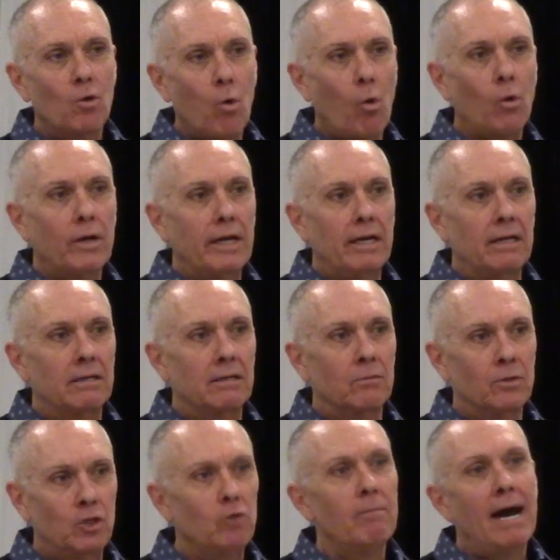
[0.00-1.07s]
recording,
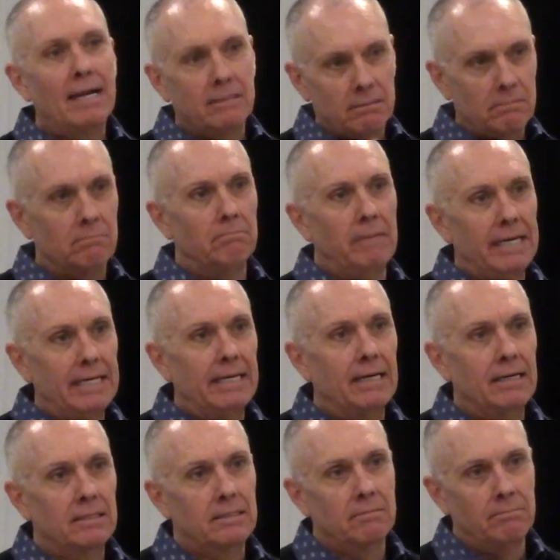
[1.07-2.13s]
would you mind meeting
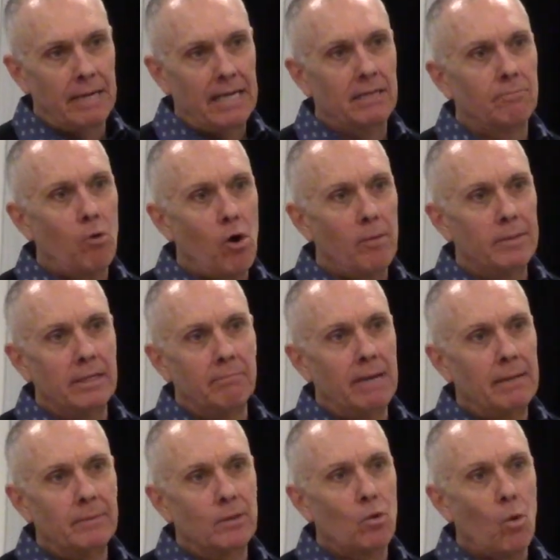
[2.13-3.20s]
us, make an appointment, and
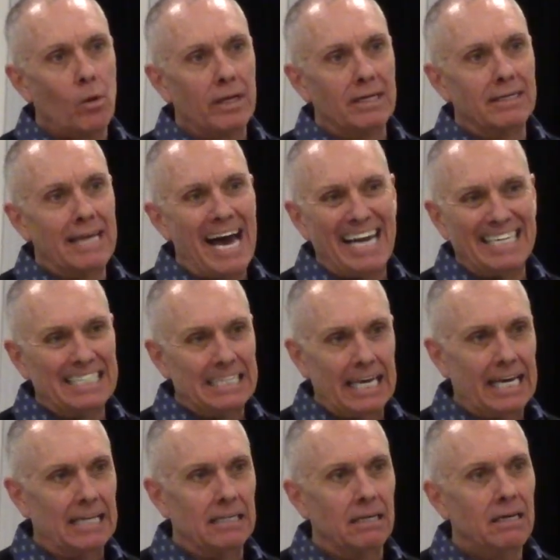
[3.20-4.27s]
maybe recording a 90
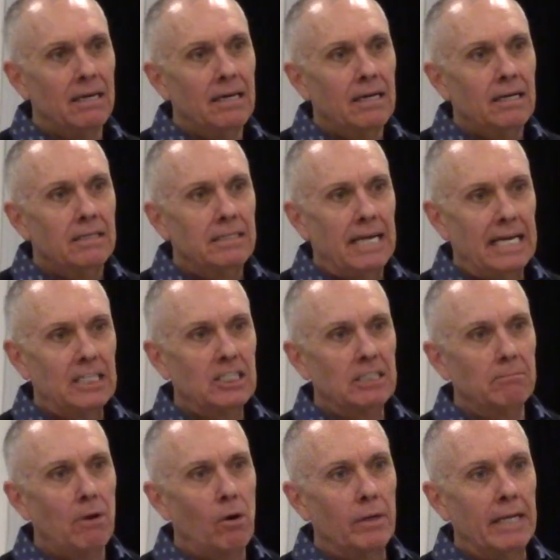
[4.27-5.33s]
second
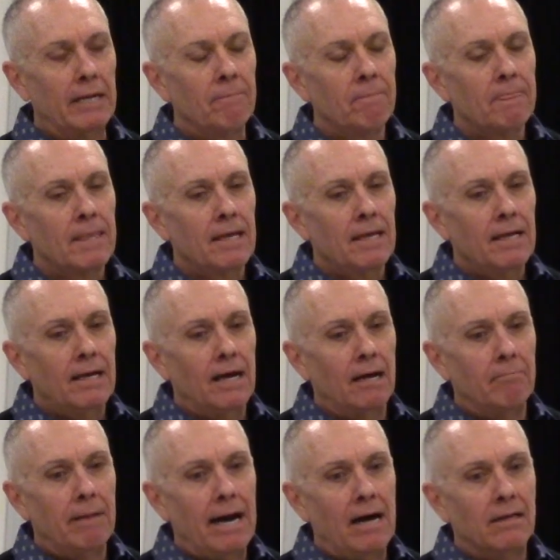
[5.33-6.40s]
testimony
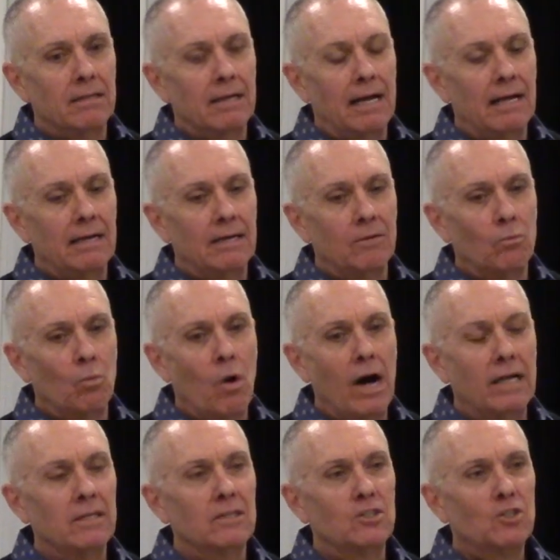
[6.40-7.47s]
about
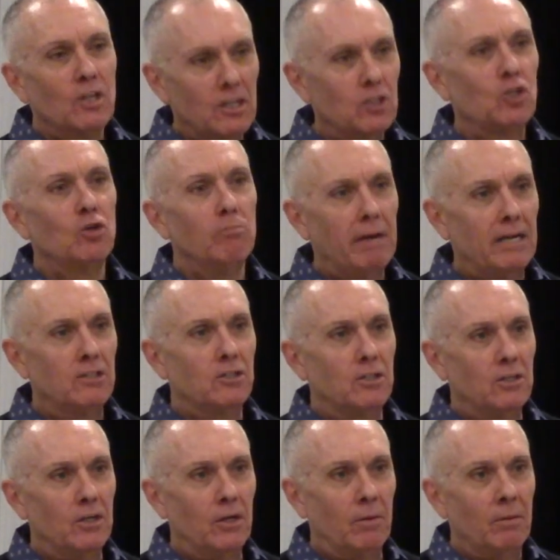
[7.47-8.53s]
what Sunday school means to
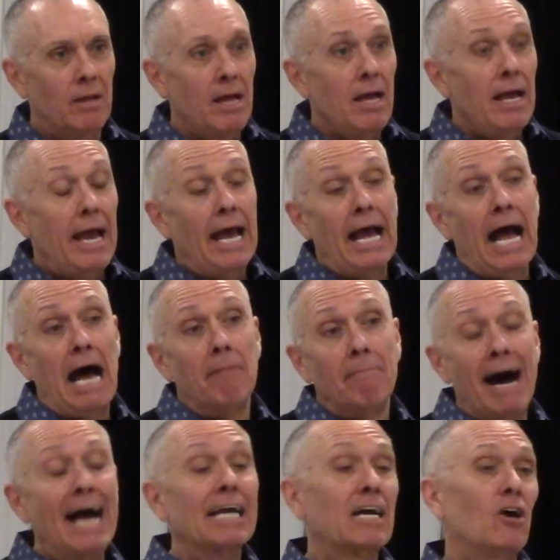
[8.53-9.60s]
you? I
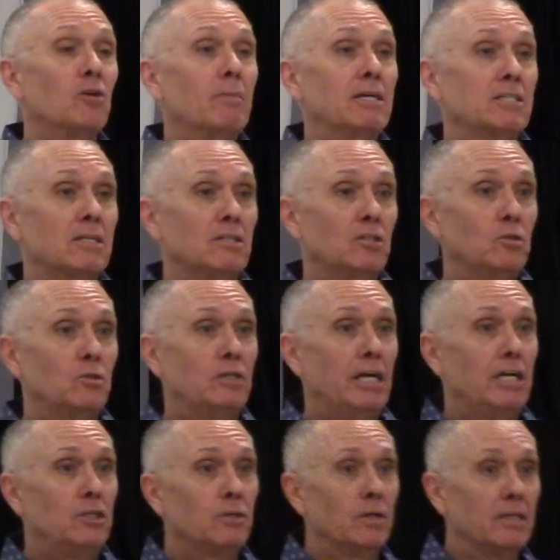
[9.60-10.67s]
might go to my Sunday school
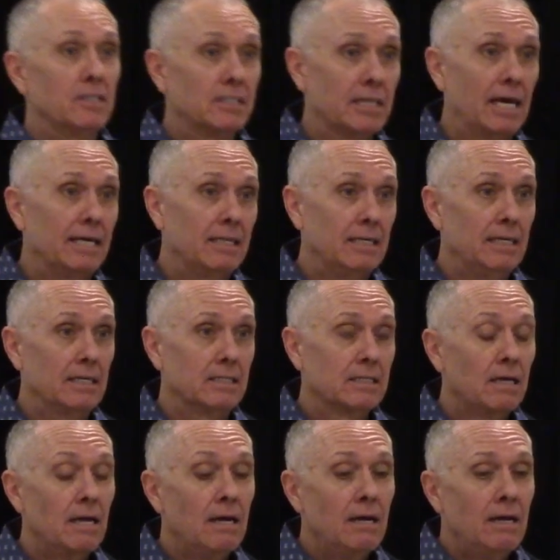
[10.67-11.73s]
teacher and say this,
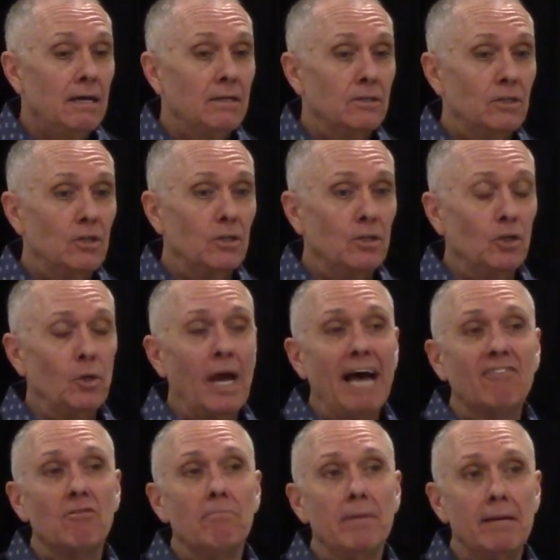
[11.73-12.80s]
do, do you
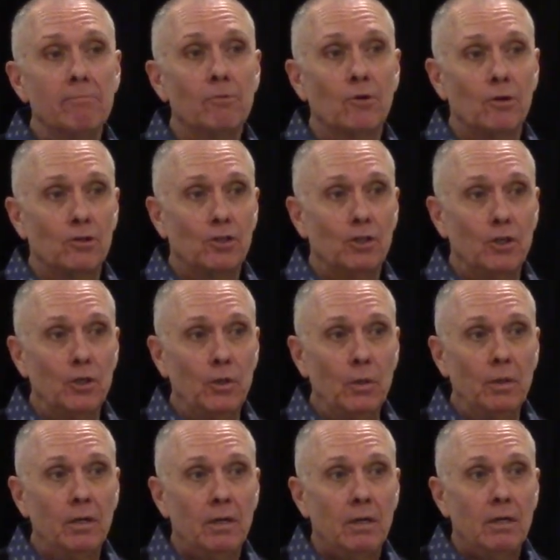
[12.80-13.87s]
have a member or
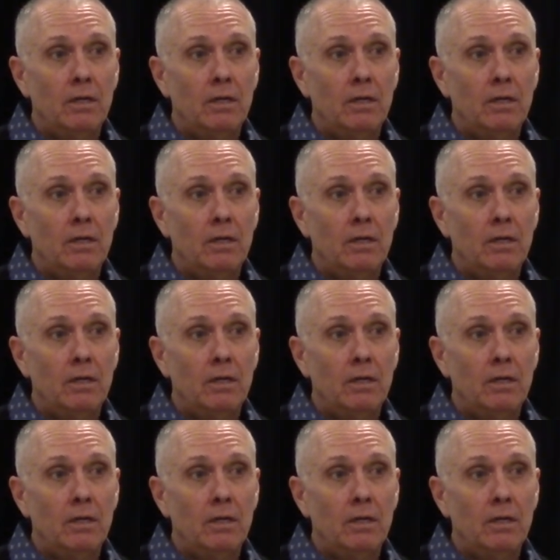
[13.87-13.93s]
two